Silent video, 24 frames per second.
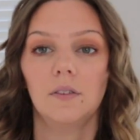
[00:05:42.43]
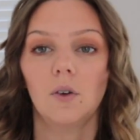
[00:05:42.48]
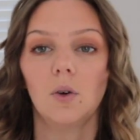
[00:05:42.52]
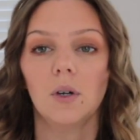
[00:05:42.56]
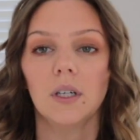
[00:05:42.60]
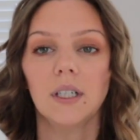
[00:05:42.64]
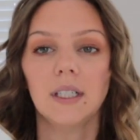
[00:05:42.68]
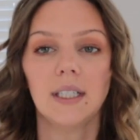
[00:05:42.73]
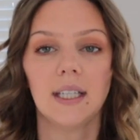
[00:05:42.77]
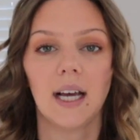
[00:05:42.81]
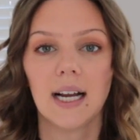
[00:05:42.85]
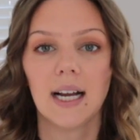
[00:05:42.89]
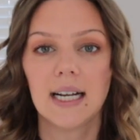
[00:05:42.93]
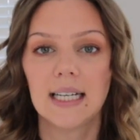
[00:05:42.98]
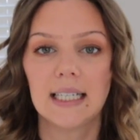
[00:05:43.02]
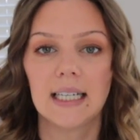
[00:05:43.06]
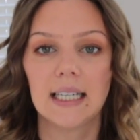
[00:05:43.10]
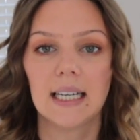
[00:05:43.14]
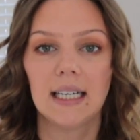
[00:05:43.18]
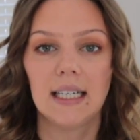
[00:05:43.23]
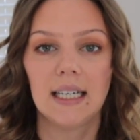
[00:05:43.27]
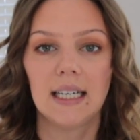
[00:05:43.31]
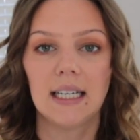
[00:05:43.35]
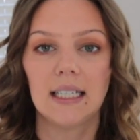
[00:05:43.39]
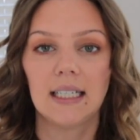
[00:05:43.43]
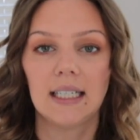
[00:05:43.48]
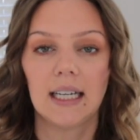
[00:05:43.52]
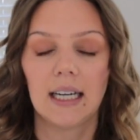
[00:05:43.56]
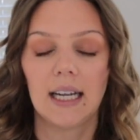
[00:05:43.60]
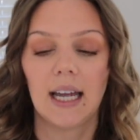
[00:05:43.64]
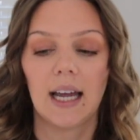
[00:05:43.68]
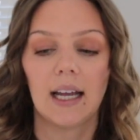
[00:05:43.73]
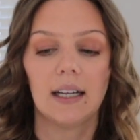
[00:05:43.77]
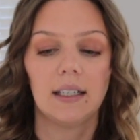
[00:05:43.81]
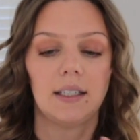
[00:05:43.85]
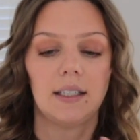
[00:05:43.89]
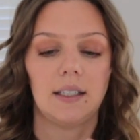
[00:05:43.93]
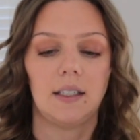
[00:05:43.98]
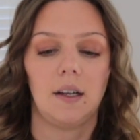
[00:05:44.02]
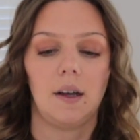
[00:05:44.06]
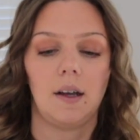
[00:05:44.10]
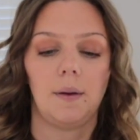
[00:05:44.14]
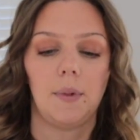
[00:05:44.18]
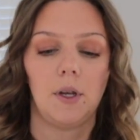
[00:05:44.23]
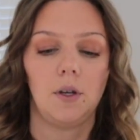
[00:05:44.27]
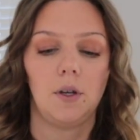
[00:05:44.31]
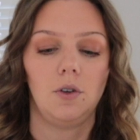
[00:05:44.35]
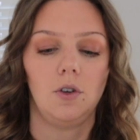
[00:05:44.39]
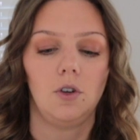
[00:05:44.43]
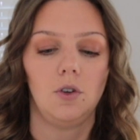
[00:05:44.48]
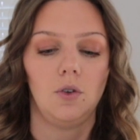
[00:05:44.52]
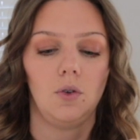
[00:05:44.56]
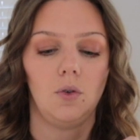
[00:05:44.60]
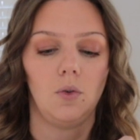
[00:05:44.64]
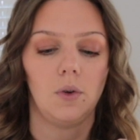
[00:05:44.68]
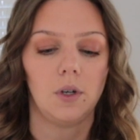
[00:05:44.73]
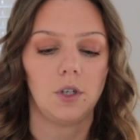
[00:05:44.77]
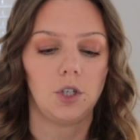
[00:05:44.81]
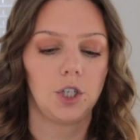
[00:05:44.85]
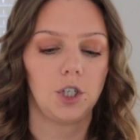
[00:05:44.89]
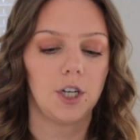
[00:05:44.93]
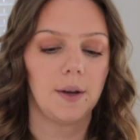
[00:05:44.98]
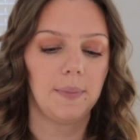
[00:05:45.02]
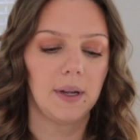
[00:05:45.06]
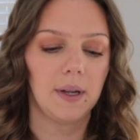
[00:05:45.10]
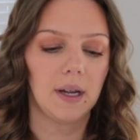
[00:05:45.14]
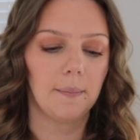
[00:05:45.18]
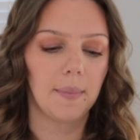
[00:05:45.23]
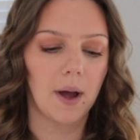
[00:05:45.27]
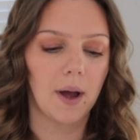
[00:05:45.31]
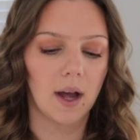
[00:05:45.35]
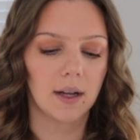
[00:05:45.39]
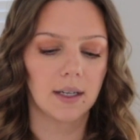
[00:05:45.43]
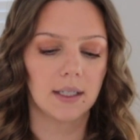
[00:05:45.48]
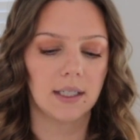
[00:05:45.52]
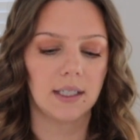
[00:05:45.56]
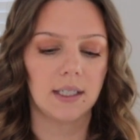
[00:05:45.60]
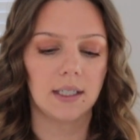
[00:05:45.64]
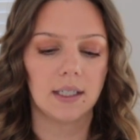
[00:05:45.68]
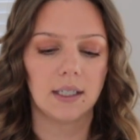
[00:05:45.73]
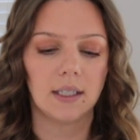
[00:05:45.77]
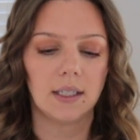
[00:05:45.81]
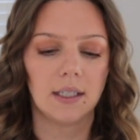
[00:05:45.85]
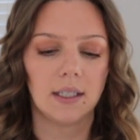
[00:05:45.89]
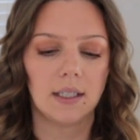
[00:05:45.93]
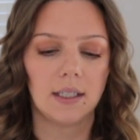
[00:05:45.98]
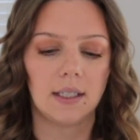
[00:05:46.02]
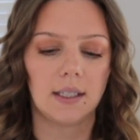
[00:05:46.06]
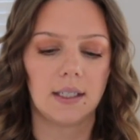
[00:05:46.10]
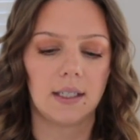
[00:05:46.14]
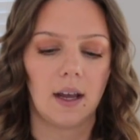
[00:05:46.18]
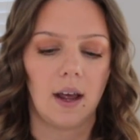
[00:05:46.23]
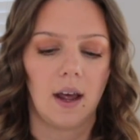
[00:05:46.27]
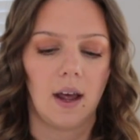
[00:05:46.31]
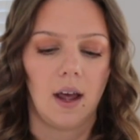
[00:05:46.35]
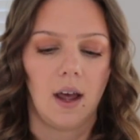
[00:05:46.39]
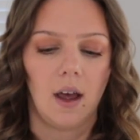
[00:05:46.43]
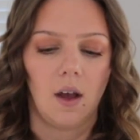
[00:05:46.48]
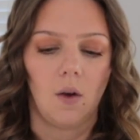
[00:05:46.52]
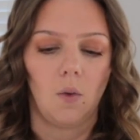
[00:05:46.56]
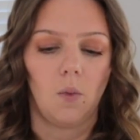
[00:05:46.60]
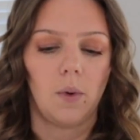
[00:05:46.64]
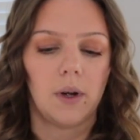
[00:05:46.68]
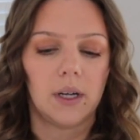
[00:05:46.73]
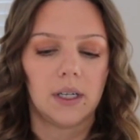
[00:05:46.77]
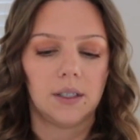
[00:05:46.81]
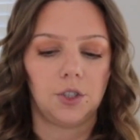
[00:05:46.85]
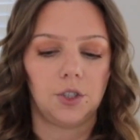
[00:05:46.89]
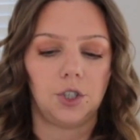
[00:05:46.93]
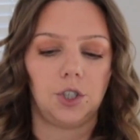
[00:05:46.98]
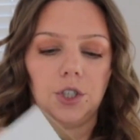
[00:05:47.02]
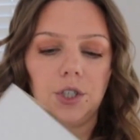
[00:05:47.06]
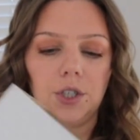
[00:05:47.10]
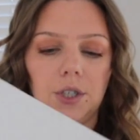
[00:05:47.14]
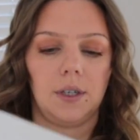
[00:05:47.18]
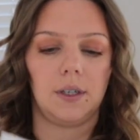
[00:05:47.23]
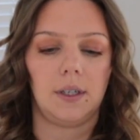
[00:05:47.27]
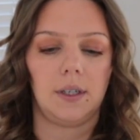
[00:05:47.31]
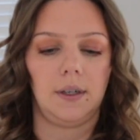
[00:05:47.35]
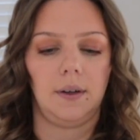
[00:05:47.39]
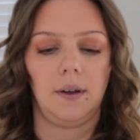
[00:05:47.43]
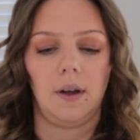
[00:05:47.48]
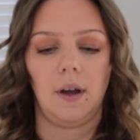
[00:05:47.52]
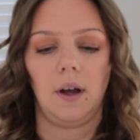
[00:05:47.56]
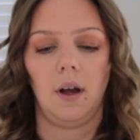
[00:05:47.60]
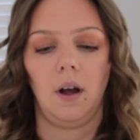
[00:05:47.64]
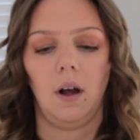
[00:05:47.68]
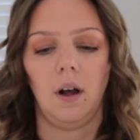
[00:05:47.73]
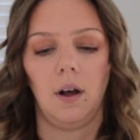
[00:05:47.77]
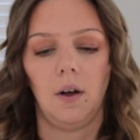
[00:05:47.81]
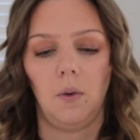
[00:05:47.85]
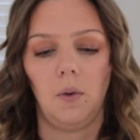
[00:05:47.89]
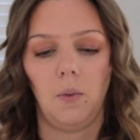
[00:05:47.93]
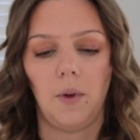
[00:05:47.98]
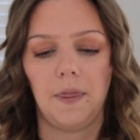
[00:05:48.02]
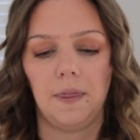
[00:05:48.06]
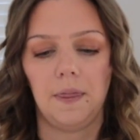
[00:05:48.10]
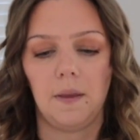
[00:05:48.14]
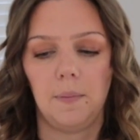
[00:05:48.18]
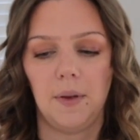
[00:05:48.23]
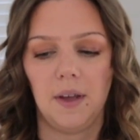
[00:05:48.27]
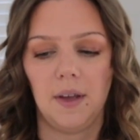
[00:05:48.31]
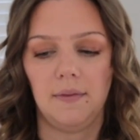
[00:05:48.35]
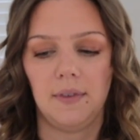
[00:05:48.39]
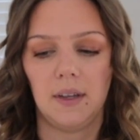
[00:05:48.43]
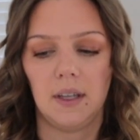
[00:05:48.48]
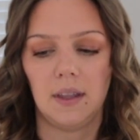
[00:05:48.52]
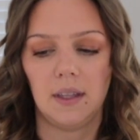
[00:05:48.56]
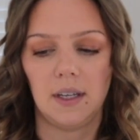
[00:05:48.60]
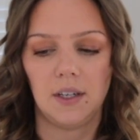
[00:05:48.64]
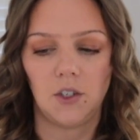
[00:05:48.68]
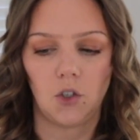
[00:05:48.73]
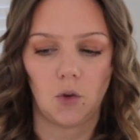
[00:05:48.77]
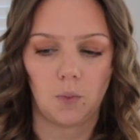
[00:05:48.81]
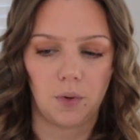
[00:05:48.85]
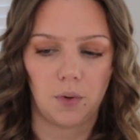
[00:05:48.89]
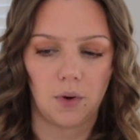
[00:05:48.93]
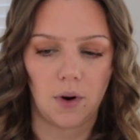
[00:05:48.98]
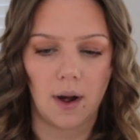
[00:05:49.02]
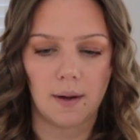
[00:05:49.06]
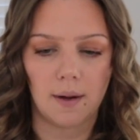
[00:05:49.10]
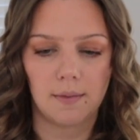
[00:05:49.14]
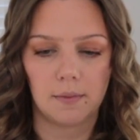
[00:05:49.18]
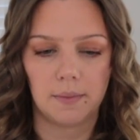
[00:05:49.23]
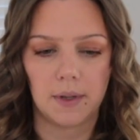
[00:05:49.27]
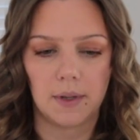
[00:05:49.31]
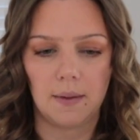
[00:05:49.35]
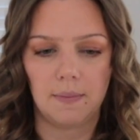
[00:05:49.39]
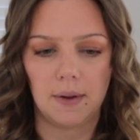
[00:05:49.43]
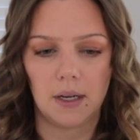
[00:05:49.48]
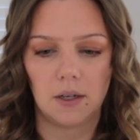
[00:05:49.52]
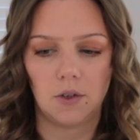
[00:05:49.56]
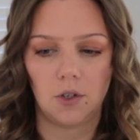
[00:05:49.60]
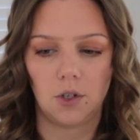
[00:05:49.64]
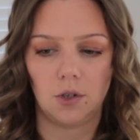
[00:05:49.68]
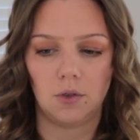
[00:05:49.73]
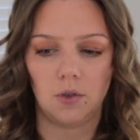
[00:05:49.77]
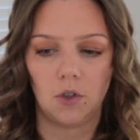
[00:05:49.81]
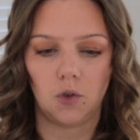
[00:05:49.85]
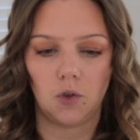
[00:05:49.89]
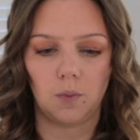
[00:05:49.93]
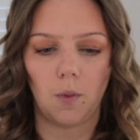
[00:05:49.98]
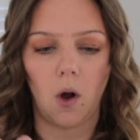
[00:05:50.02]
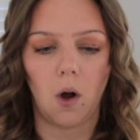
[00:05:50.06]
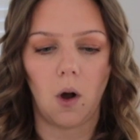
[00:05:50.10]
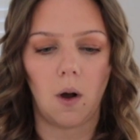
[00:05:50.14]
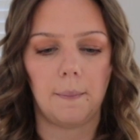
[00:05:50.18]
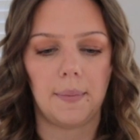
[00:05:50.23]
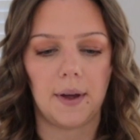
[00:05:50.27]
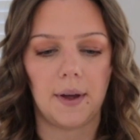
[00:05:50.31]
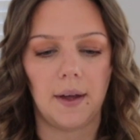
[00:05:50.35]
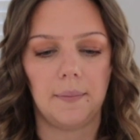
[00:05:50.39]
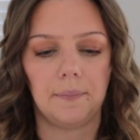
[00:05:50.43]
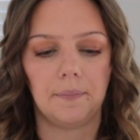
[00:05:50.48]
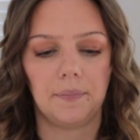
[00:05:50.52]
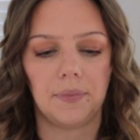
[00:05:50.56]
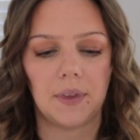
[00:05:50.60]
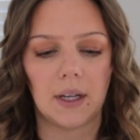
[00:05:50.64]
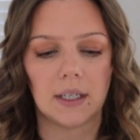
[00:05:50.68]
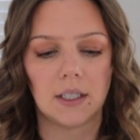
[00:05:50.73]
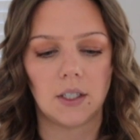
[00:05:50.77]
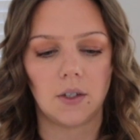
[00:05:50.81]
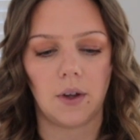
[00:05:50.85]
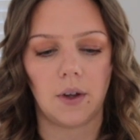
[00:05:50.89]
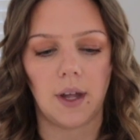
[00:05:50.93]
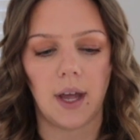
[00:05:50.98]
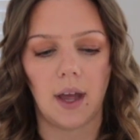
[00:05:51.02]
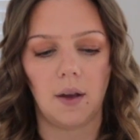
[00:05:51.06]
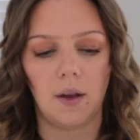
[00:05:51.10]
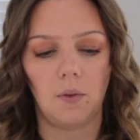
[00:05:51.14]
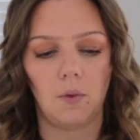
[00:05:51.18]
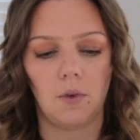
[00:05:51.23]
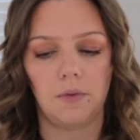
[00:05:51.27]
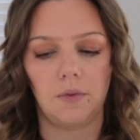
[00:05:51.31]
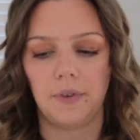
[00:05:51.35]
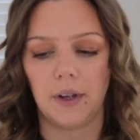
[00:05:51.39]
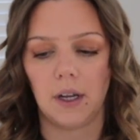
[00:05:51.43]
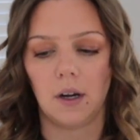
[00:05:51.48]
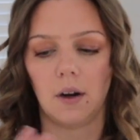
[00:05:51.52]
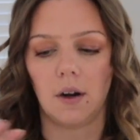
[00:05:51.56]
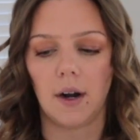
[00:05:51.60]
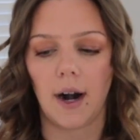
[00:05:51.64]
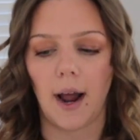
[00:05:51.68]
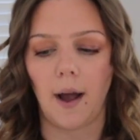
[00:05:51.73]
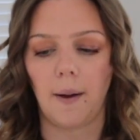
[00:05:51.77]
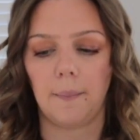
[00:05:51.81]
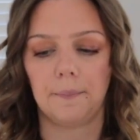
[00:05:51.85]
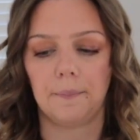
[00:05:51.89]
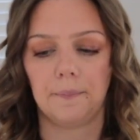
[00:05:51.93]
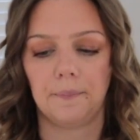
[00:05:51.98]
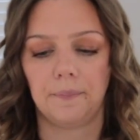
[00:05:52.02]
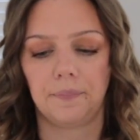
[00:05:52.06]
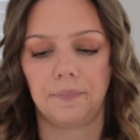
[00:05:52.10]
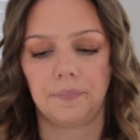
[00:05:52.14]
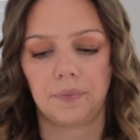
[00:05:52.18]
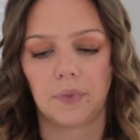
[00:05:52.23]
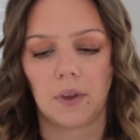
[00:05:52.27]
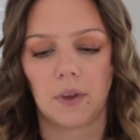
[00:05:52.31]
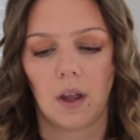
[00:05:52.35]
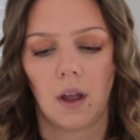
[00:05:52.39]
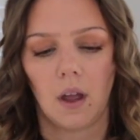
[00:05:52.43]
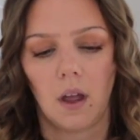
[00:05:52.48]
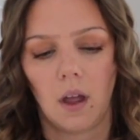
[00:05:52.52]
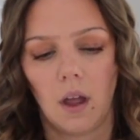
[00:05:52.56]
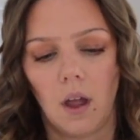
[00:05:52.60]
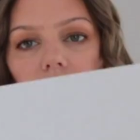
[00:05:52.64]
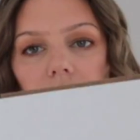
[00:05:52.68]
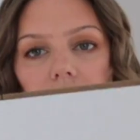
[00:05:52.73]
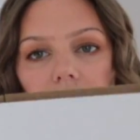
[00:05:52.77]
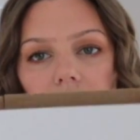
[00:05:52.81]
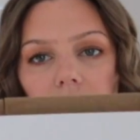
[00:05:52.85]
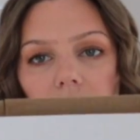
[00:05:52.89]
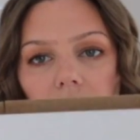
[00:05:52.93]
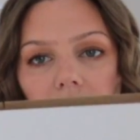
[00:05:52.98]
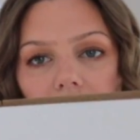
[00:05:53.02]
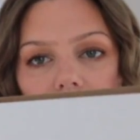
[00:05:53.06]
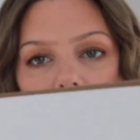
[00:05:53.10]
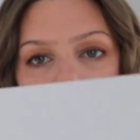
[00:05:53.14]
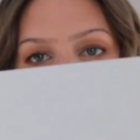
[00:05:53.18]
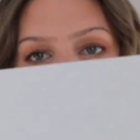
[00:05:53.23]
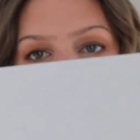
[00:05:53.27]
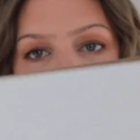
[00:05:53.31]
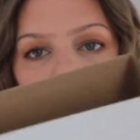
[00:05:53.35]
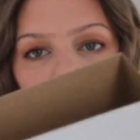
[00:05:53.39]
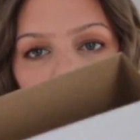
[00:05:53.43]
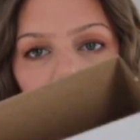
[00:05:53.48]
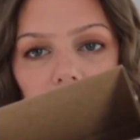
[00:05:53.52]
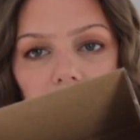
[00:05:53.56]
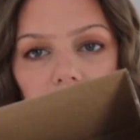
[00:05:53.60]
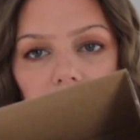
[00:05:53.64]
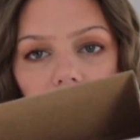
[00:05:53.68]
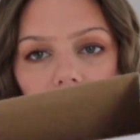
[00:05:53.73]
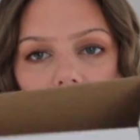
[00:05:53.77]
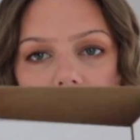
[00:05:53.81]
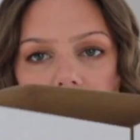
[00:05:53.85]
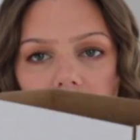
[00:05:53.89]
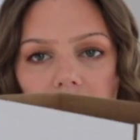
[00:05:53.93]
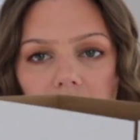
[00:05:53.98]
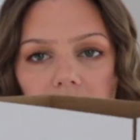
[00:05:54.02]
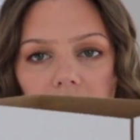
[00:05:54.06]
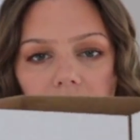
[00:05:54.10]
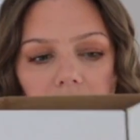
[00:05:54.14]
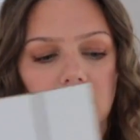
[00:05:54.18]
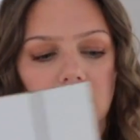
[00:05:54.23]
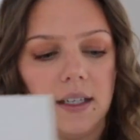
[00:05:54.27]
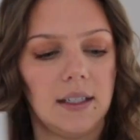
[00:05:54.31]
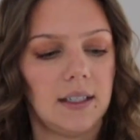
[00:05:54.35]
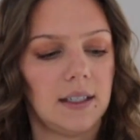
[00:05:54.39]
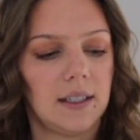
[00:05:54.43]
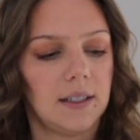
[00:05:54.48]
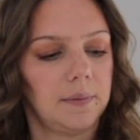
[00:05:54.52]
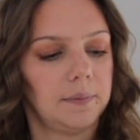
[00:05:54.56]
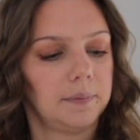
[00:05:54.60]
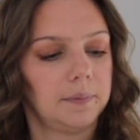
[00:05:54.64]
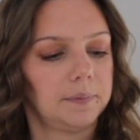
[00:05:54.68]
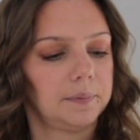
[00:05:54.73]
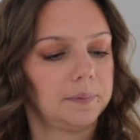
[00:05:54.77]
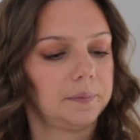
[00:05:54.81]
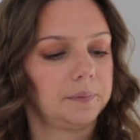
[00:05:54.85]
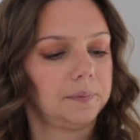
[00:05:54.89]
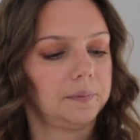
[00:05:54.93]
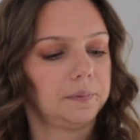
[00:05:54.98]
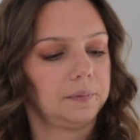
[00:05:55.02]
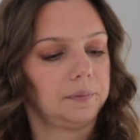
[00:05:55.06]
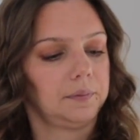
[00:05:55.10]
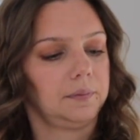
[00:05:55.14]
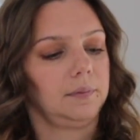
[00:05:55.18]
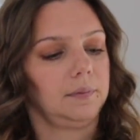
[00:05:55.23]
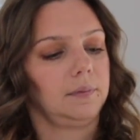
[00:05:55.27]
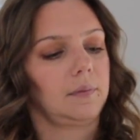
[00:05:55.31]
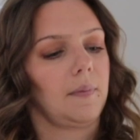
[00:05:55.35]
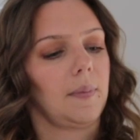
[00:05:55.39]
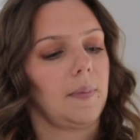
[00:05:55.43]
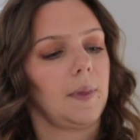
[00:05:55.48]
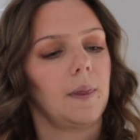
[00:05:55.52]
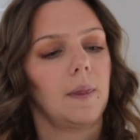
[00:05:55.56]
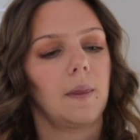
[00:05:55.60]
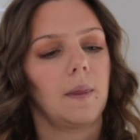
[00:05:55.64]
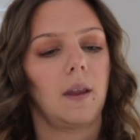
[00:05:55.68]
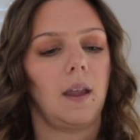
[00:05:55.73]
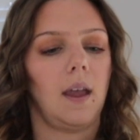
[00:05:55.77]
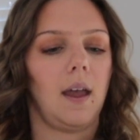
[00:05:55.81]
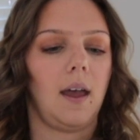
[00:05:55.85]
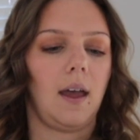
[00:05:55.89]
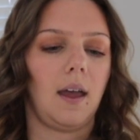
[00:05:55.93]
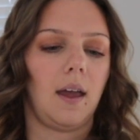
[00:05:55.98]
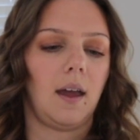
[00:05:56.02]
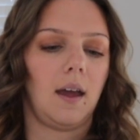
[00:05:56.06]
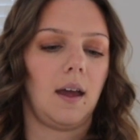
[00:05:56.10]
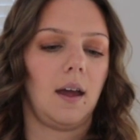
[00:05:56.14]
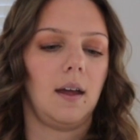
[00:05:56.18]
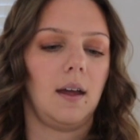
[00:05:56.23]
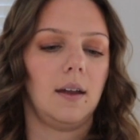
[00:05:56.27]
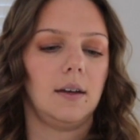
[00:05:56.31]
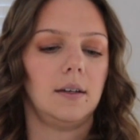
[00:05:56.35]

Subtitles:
course, I did need to get some new shipping boxes, which with the pivot, these will probably be too small, but that's okay. We'll figure it out. Guy this size and